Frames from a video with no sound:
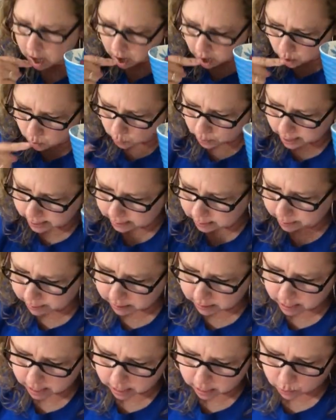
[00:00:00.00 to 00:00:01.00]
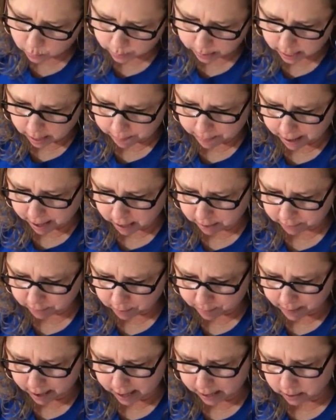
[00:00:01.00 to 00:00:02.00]
Oh, and let me tell you what I paid
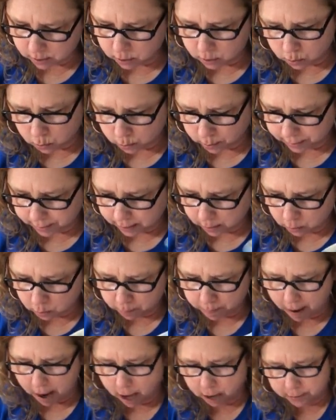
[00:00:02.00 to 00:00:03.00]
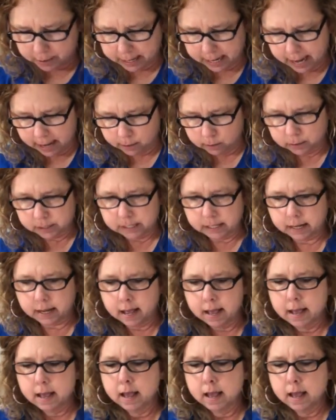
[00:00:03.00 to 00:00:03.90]
for my North Eagle pottery candlestick.